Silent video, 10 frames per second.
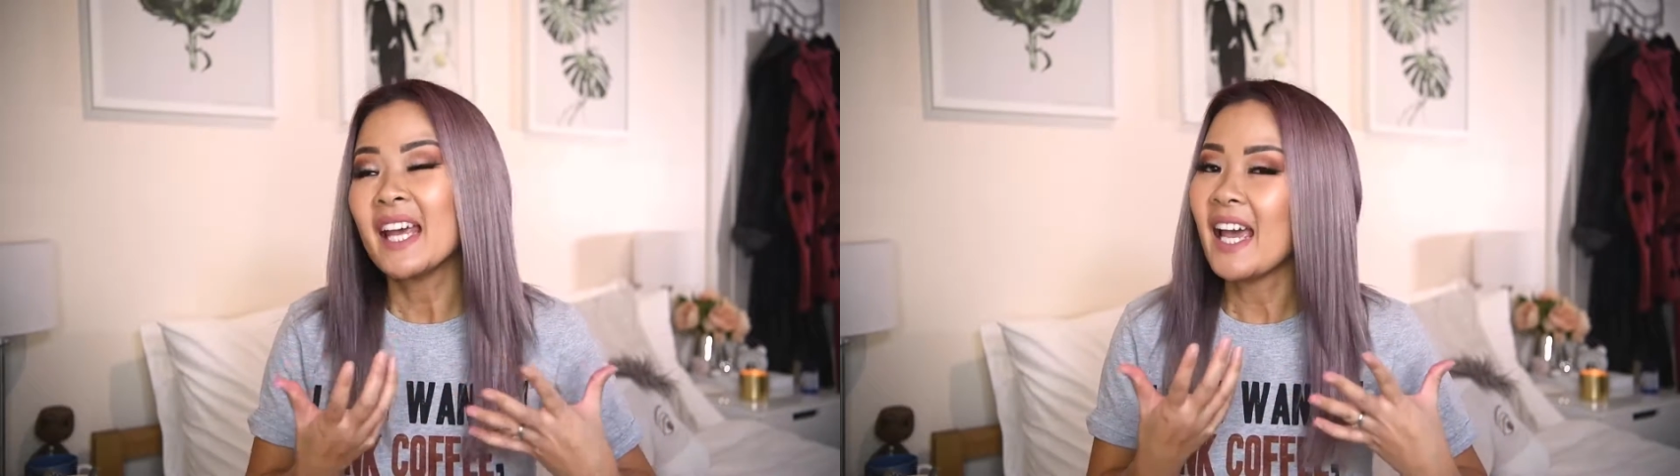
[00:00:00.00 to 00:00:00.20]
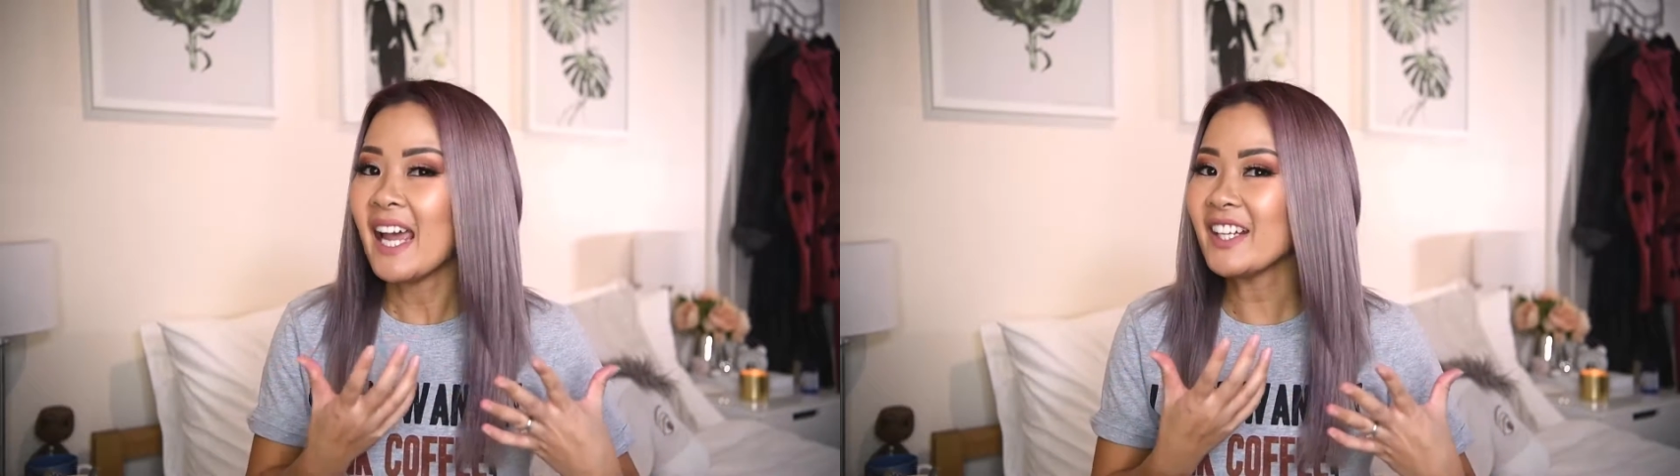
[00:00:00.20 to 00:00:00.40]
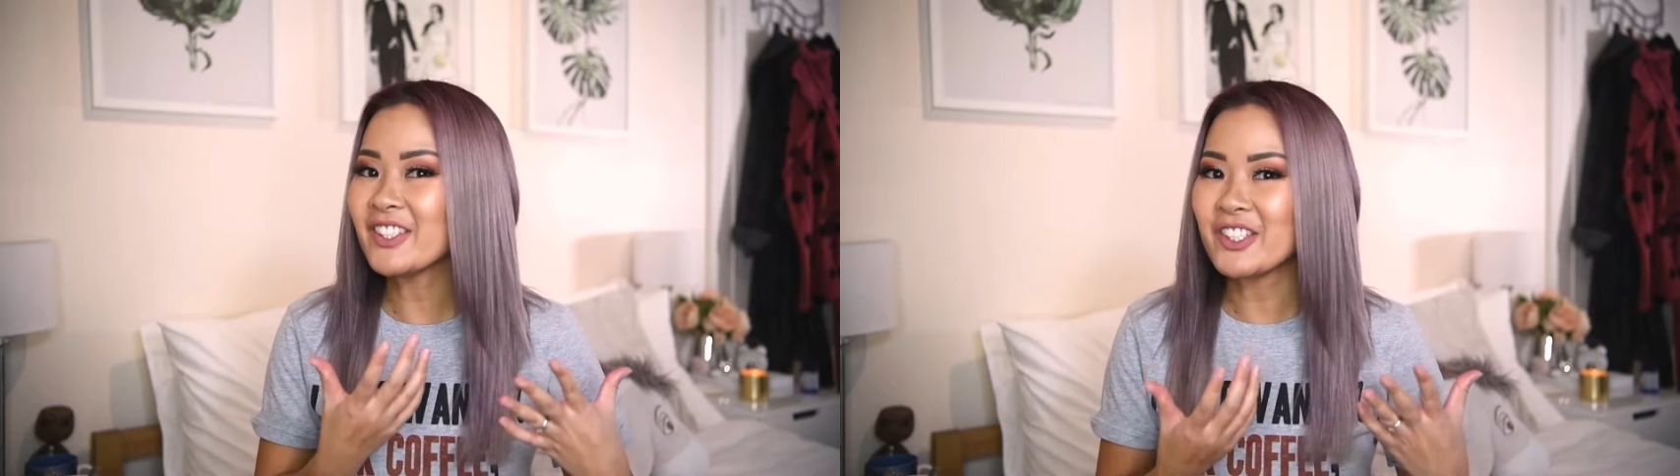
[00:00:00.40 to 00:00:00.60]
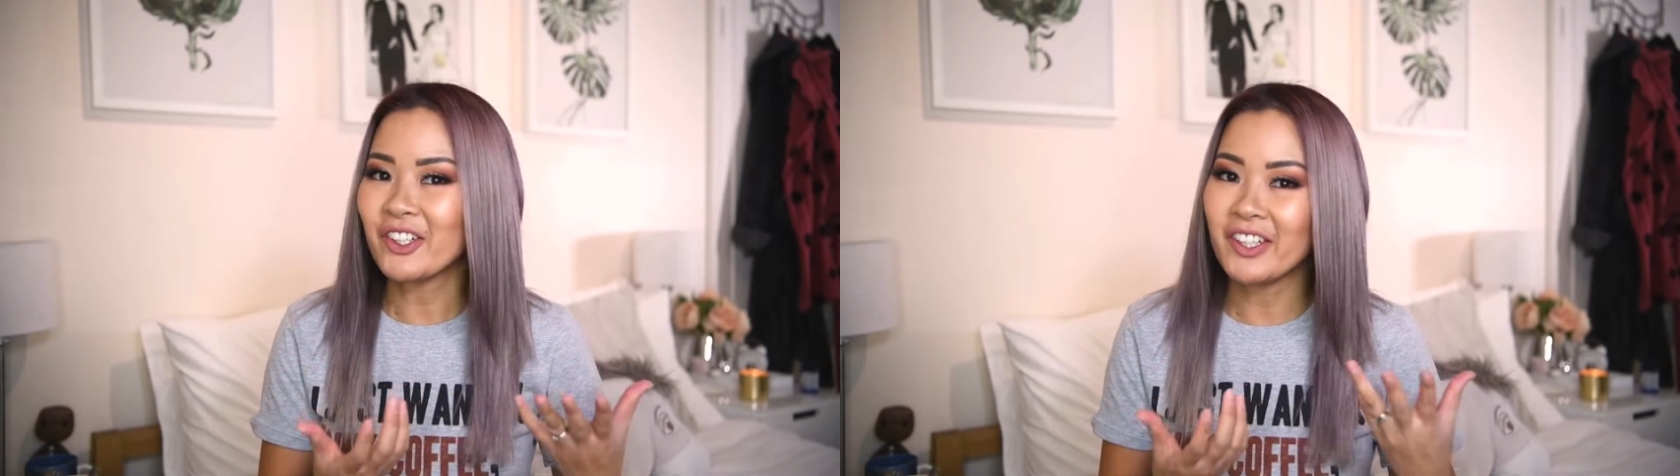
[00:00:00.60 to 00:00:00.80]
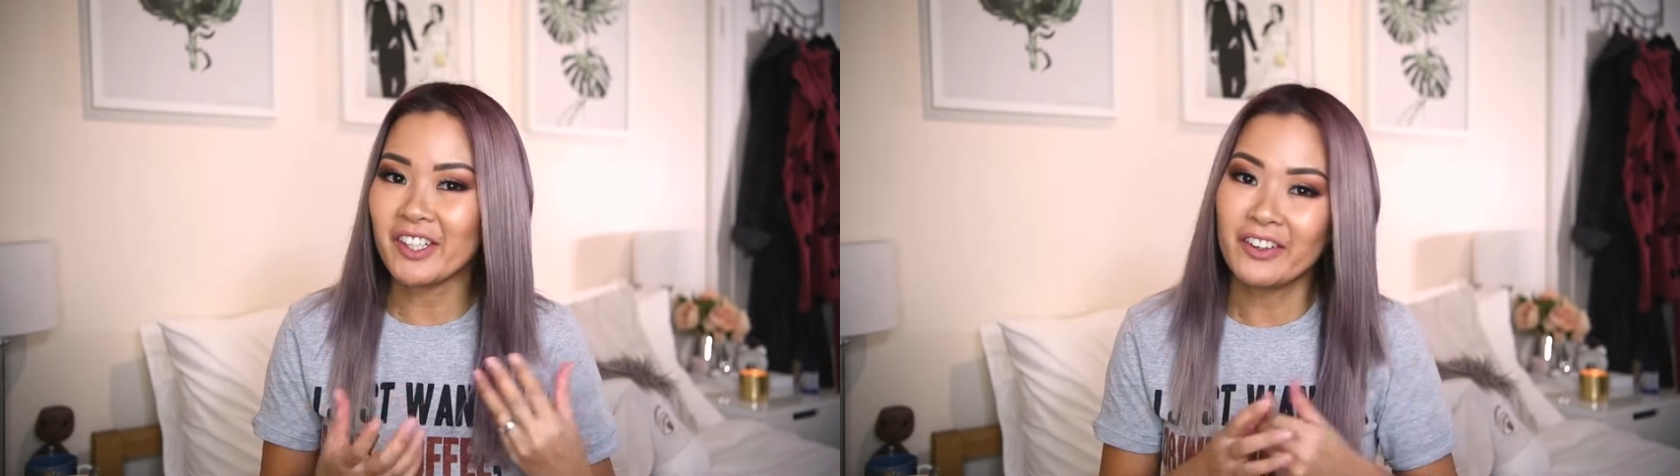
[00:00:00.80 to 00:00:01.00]
hair
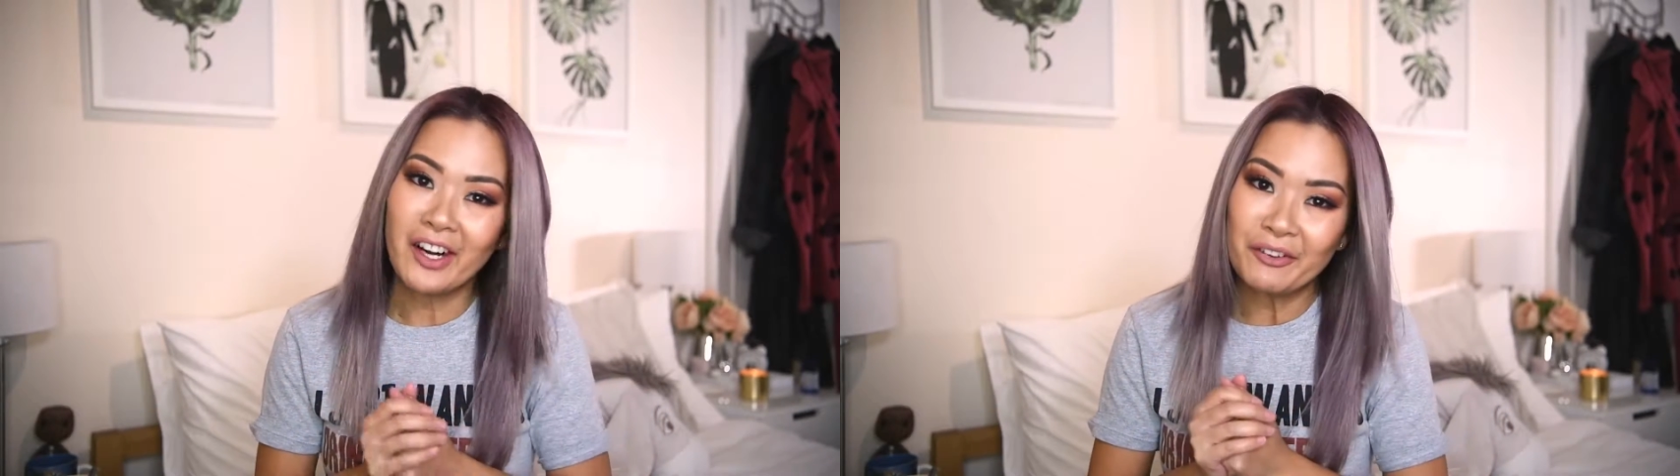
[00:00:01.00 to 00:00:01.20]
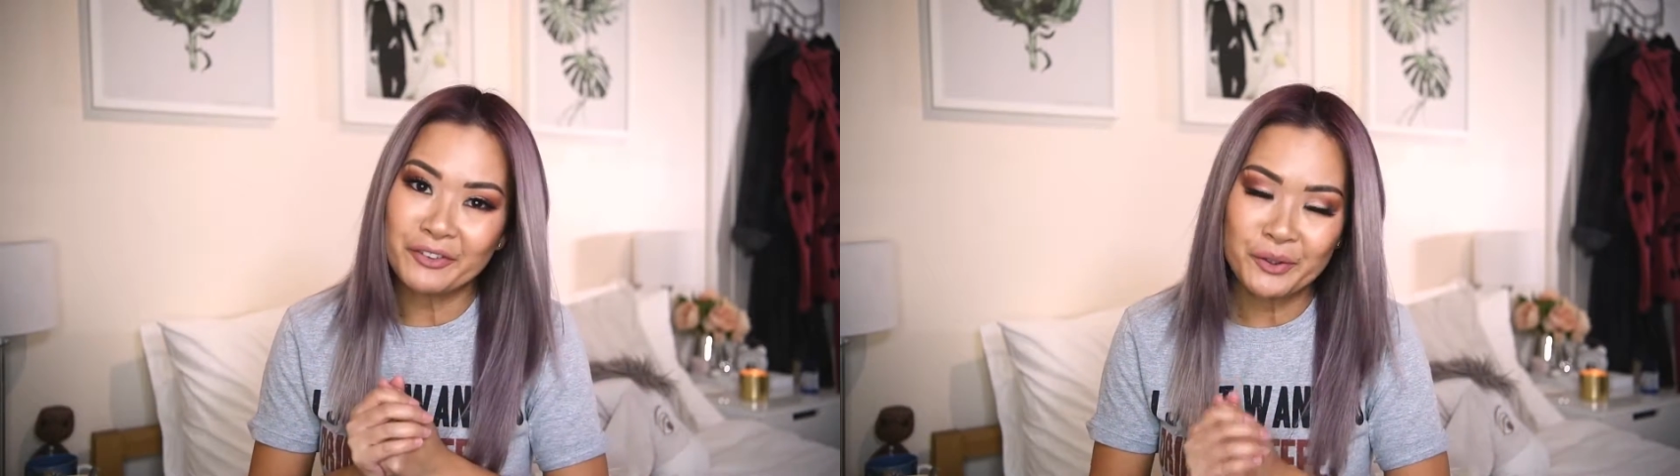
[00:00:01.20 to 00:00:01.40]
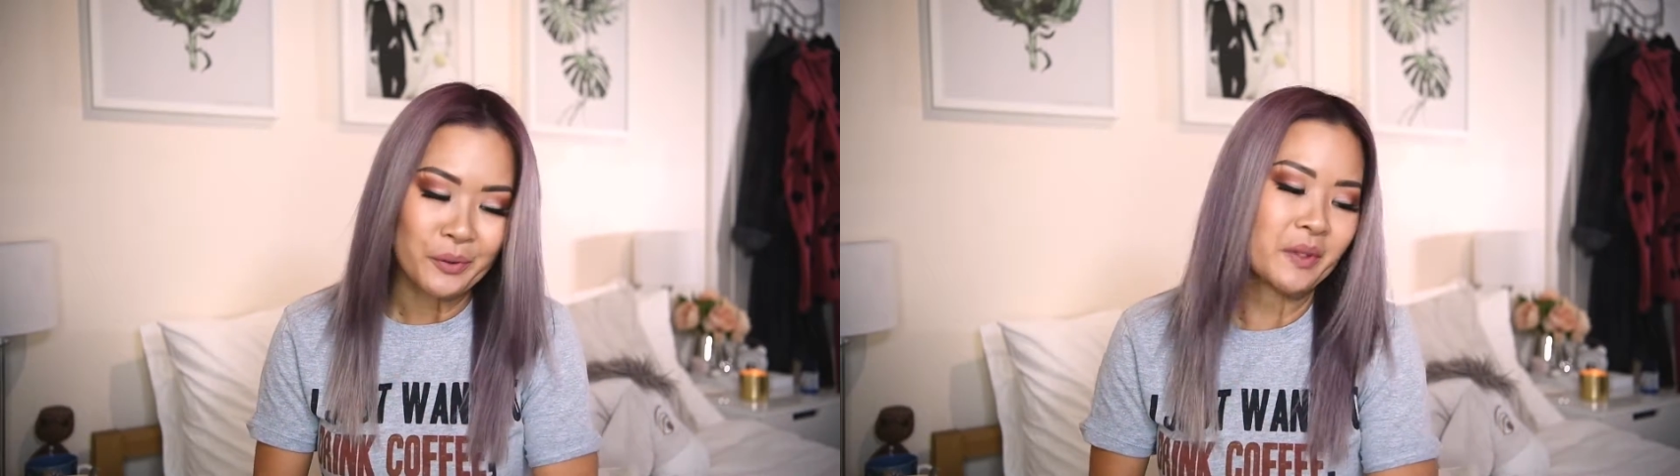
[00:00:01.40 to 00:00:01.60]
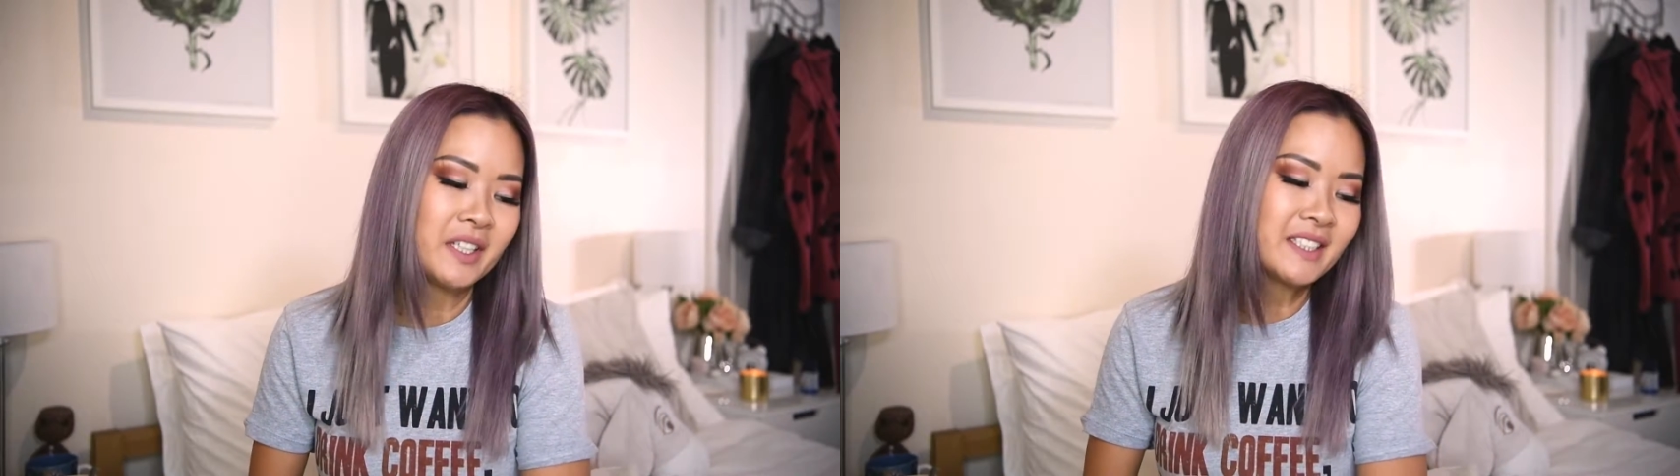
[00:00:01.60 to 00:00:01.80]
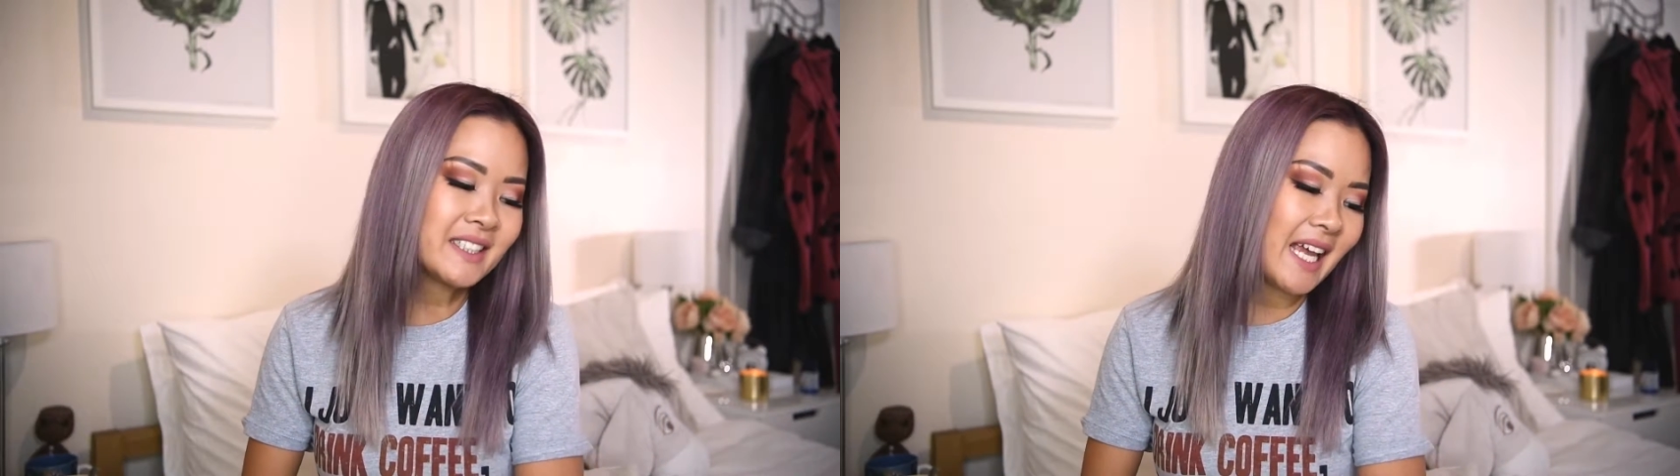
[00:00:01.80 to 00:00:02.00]
tutorial, of
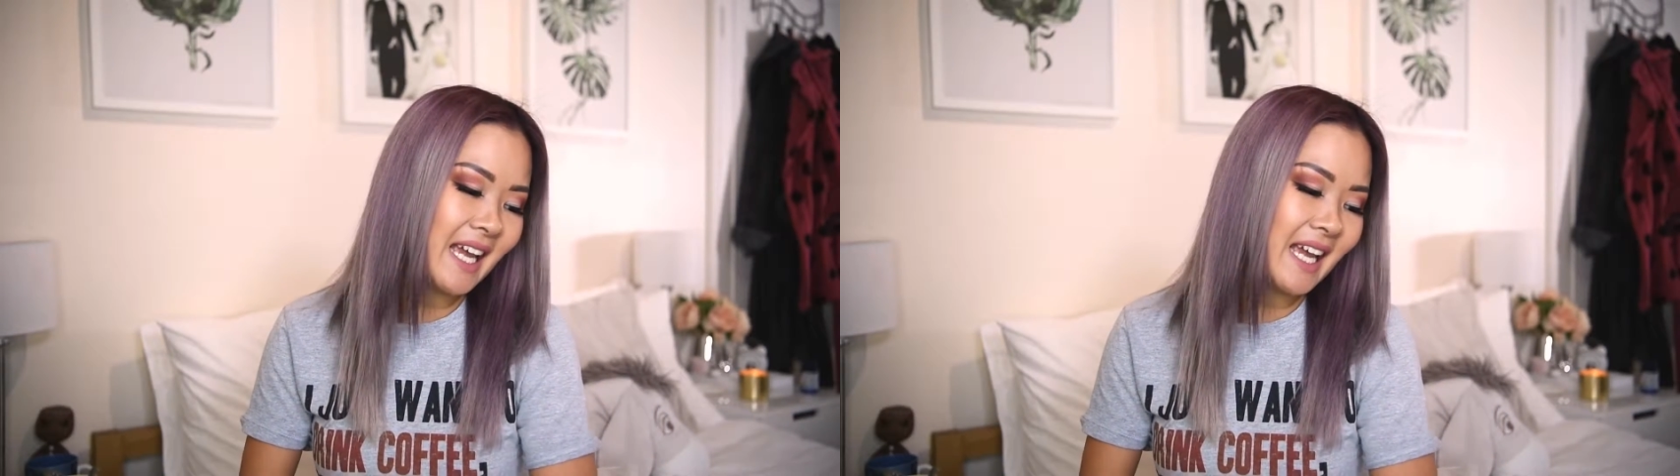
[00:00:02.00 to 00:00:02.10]
course.